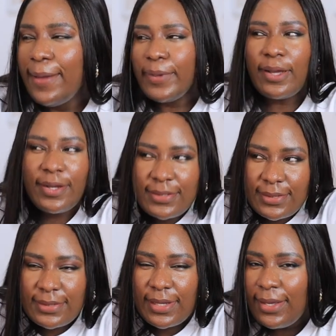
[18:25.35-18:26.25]

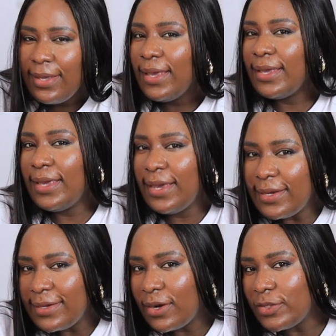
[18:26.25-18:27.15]
Because,
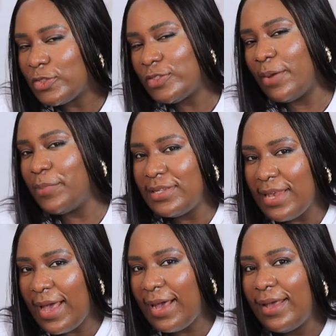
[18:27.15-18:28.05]
again, they're not on social
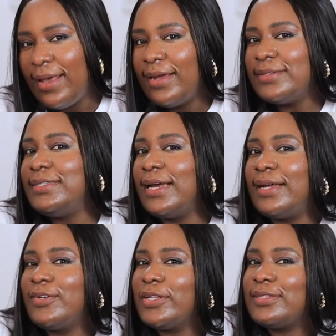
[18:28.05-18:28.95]
media, they are
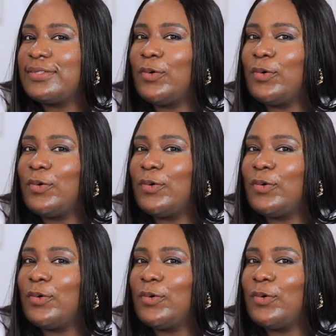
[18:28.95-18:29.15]
not